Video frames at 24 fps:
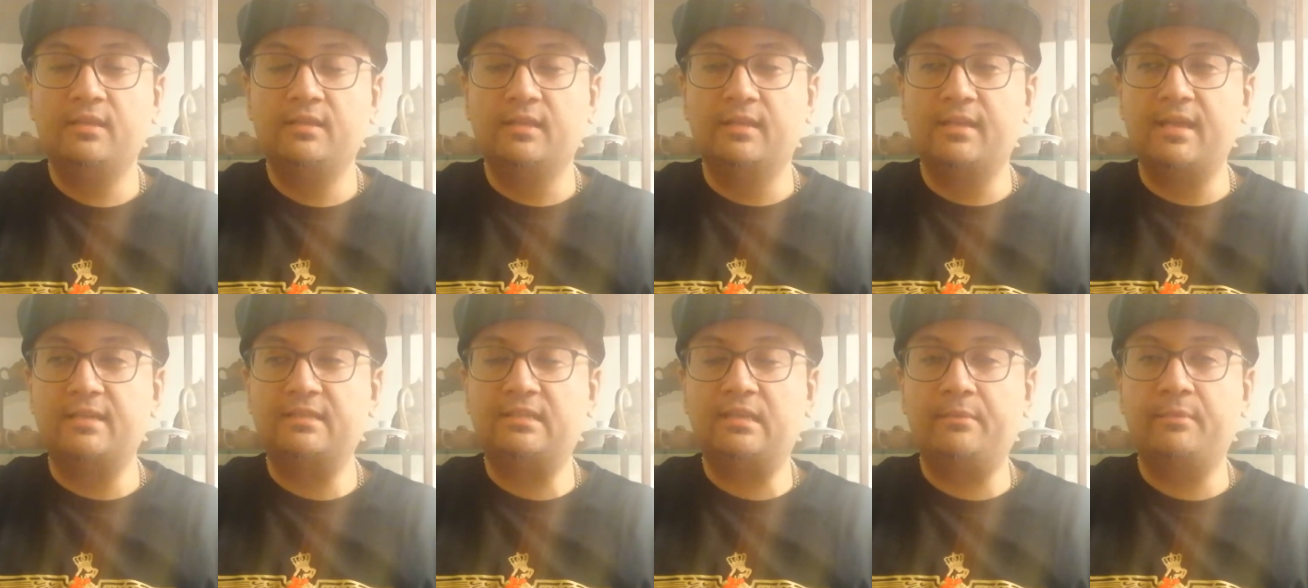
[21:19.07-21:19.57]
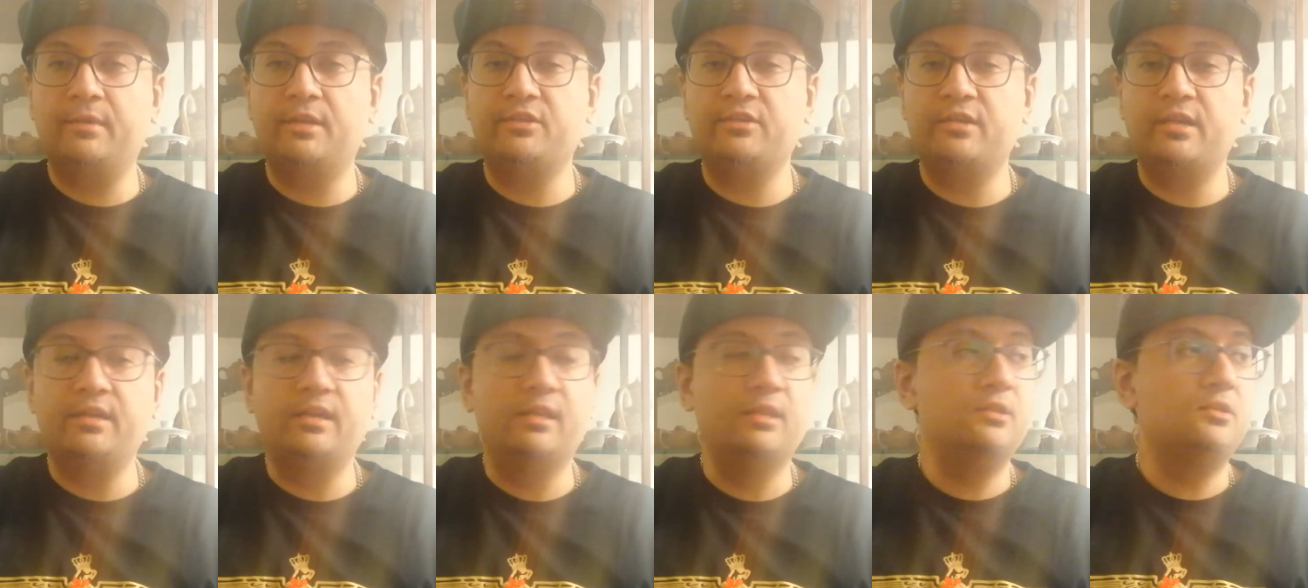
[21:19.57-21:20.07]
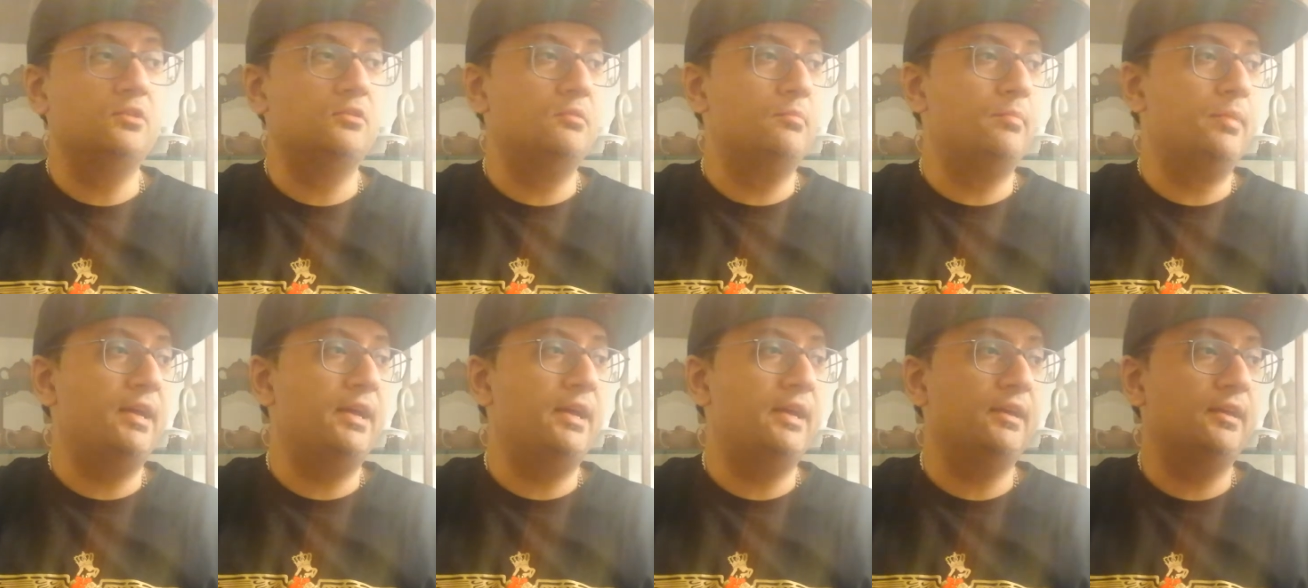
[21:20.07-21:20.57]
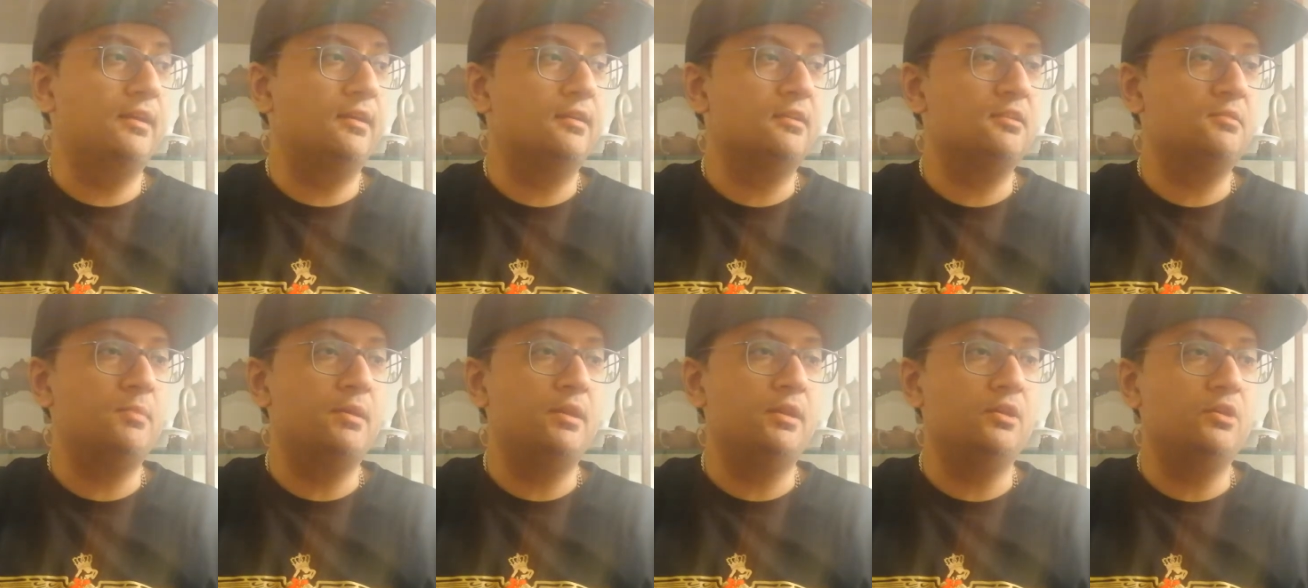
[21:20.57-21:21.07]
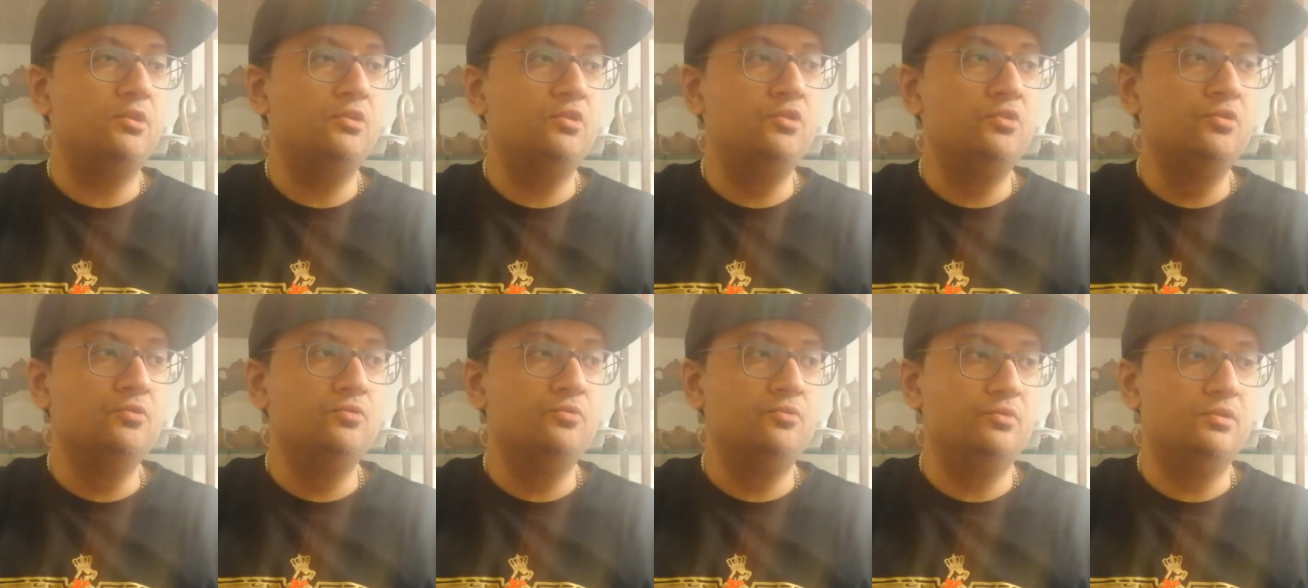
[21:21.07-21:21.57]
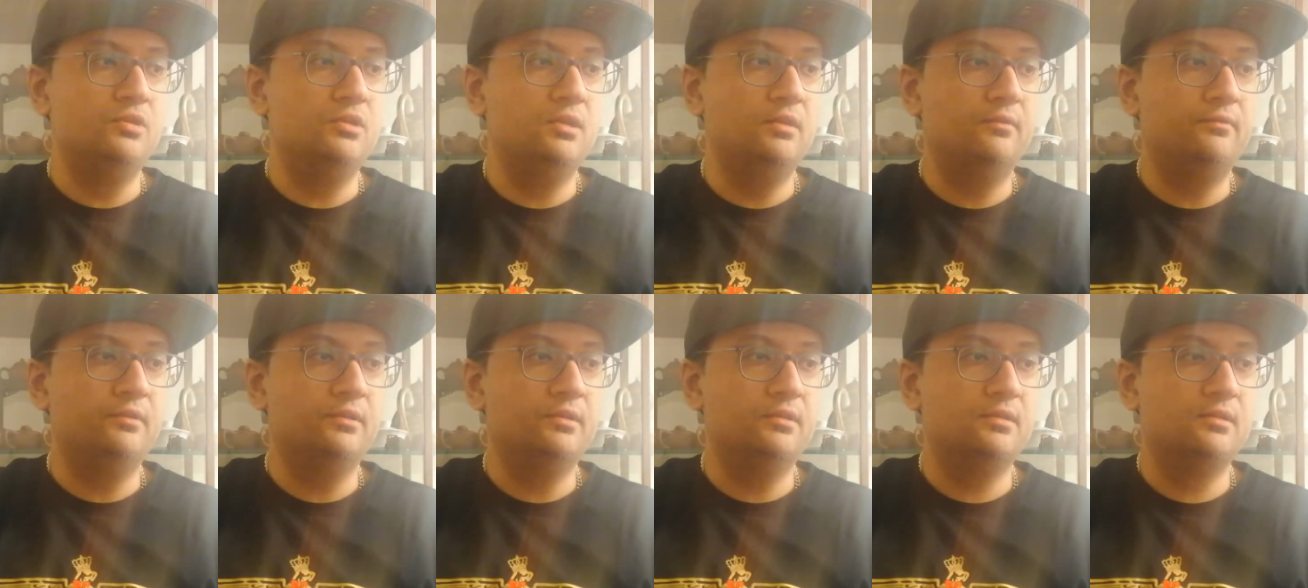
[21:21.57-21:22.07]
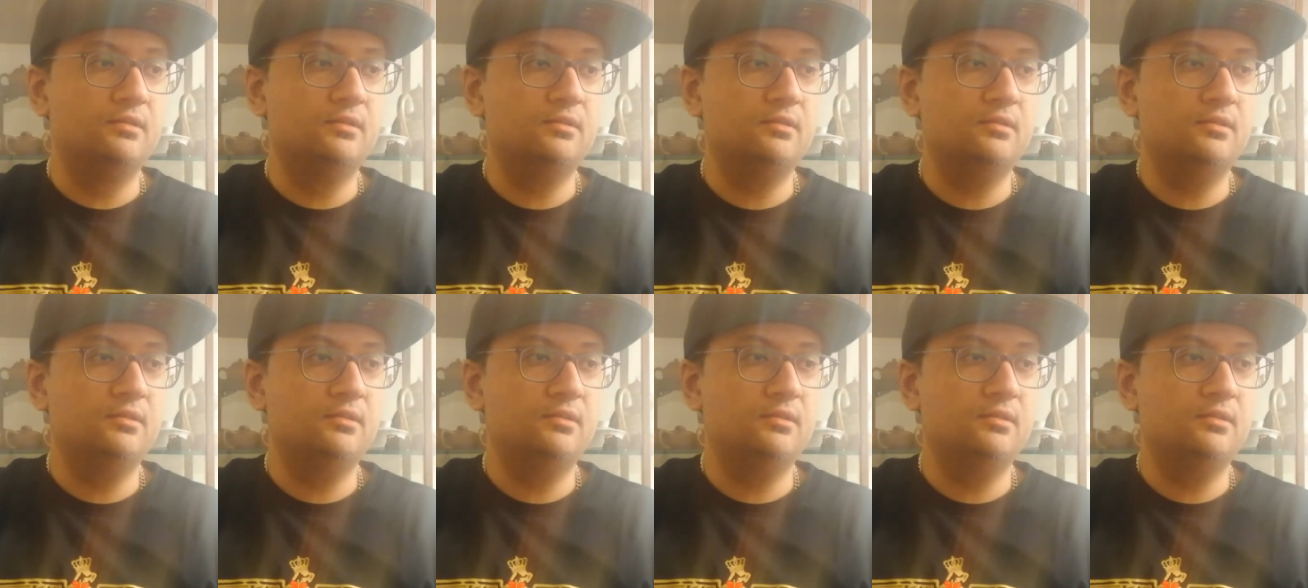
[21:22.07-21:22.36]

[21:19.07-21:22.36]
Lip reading: last time I tried it. So the bag has made a huge difference.